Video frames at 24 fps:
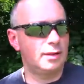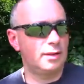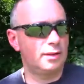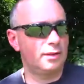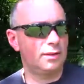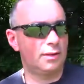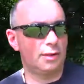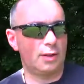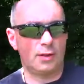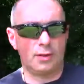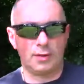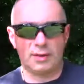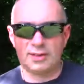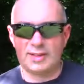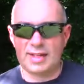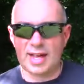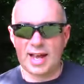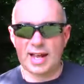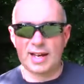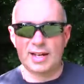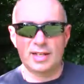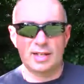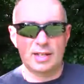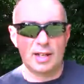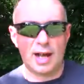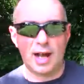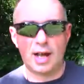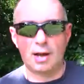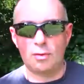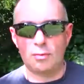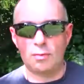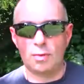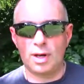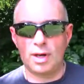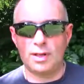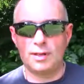so it's got a lot
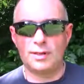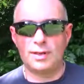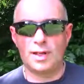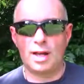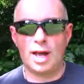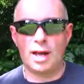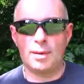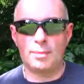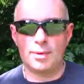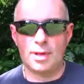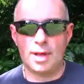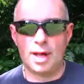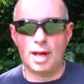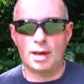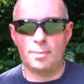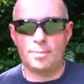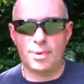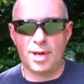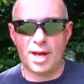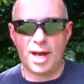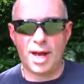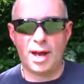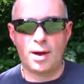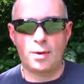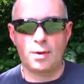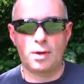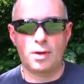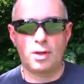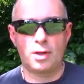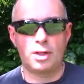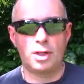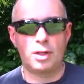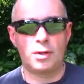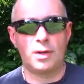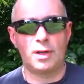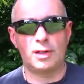of runtime, a lot of
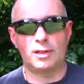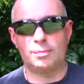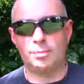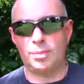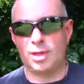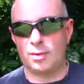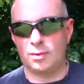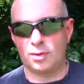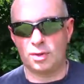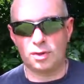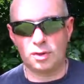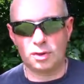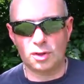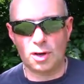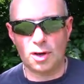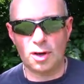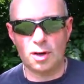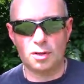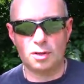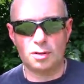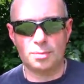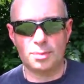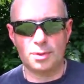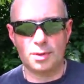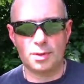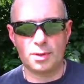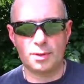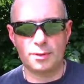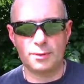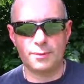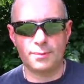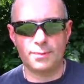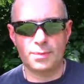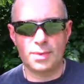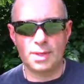power, USB rechargeable.